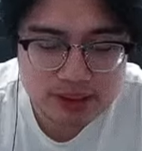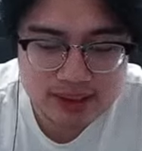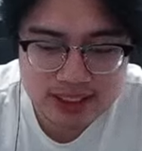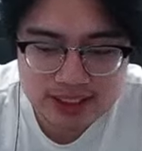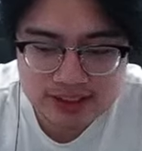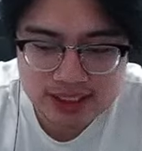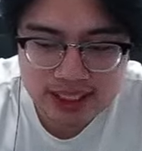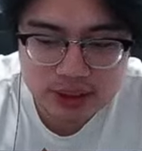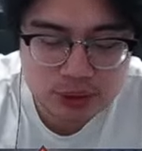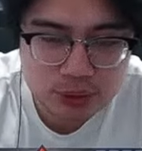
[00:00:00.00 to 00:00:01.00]
needs
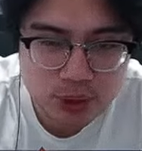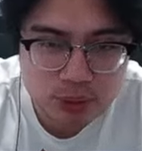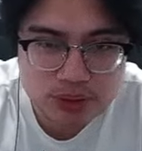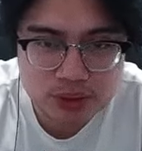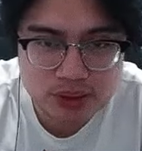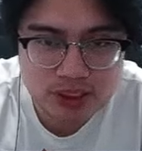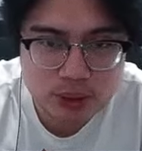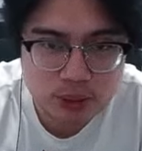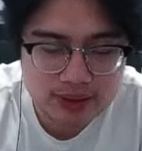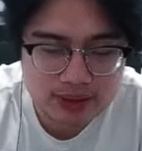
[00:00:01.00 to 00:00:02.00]
a good roamer to clear
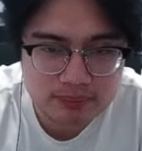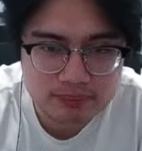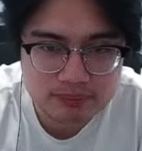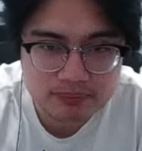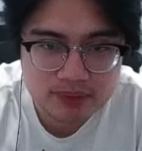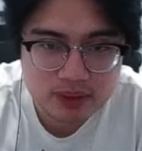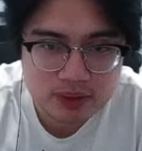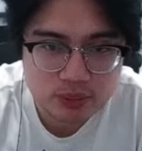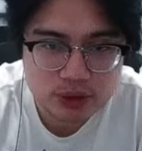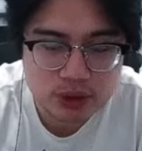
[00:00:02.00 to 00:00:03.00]
with him.
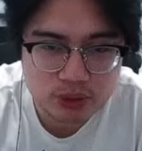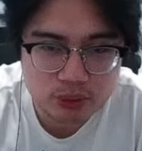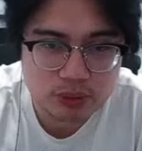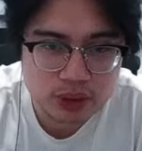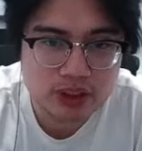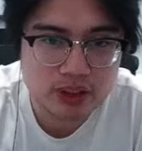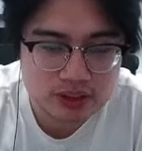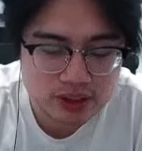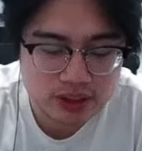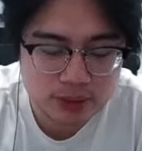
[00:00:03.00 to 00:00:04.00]
With
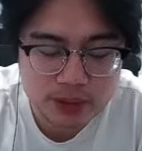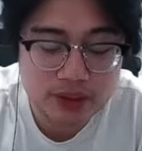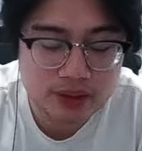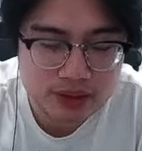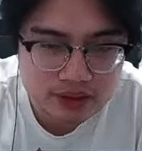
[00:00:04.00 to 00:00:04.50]
her.